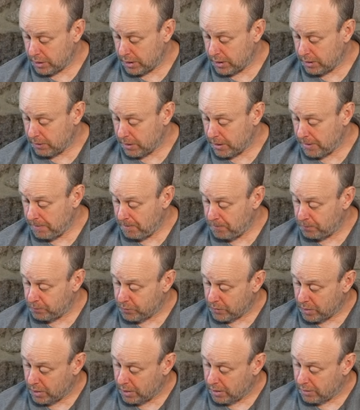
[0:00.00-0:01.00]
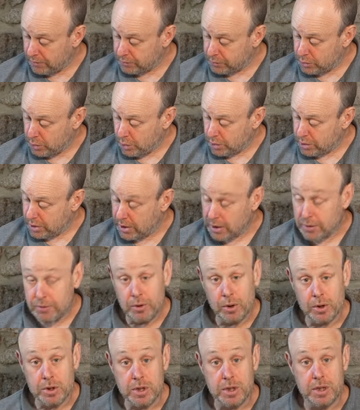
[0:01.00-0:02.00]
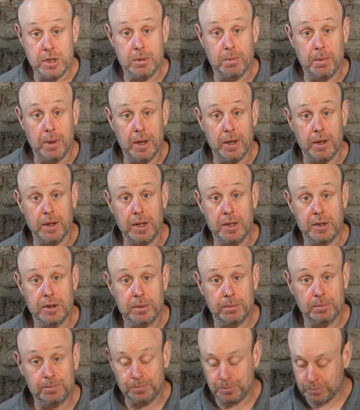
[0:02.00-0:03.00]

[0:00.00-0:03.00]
Anyway, I've talked enough nonsense about this,